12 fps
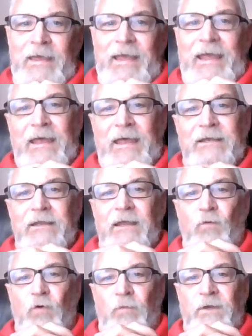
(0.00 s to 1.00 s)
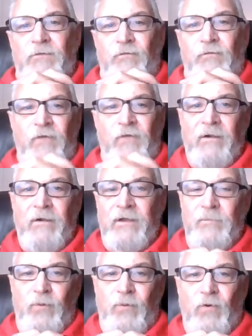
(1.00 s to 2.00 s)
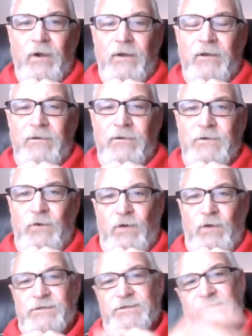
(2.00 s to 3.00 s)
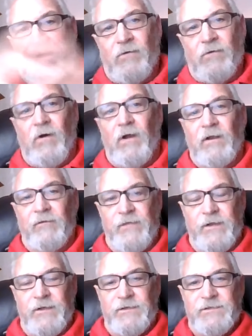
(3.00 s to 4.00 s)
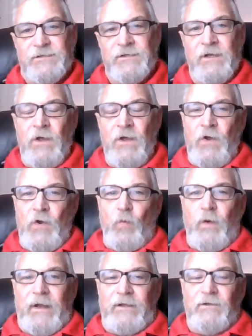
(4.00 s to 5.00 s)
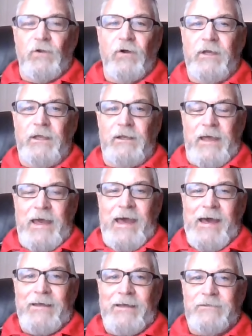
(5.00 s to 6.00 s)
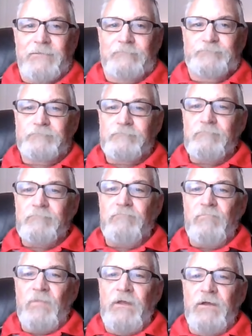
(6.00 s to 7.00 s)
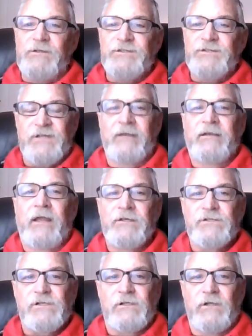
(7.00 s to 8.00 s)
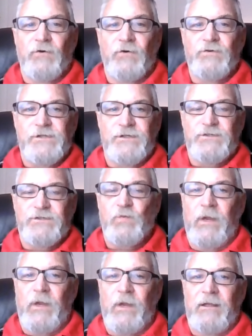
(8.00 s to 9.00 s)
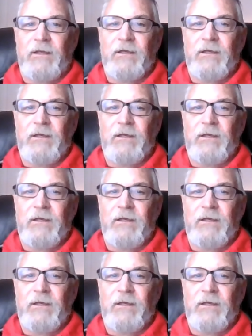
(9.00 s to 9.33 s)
And it will be very important to consider all of this when looking at Sunday's close this week